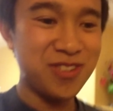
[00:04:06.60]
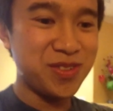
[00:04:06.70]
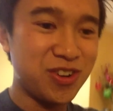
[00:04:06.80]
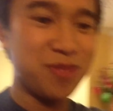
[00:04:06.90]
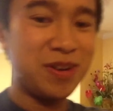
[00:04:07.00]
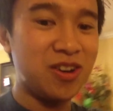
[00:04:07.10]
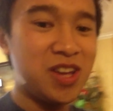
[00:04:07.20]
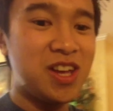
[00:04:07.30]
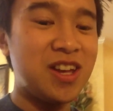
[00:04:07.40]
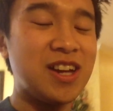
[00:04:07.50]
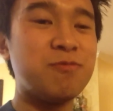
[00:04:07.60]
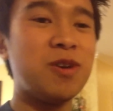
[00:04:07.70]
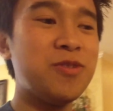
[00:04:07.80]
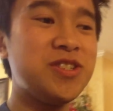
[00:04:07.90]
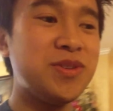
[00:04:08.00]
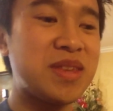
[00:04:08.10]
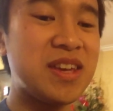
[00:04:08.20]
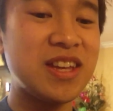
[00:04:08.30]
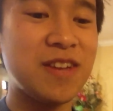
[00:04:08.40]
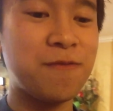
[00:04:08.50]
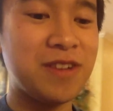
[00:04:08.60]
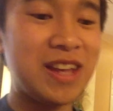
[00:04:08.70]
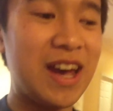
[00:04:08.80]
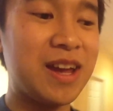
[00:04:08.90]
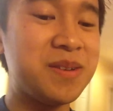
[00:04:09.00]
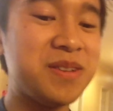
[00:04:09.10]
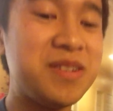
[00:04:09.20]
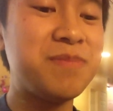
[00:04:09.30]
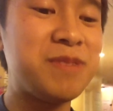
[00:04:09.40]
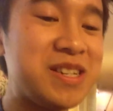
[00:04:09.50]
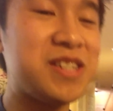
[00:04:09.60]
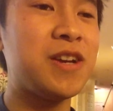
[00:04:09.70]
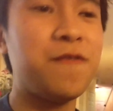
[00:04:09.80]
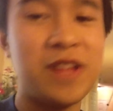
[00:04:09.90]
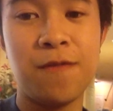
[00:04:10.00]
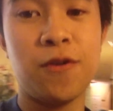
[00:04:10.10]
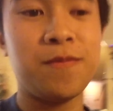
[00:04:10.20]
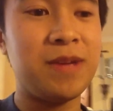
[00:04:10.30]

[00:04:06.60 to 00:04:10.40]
earlier about, guys, what would you think if we had pizza-flavored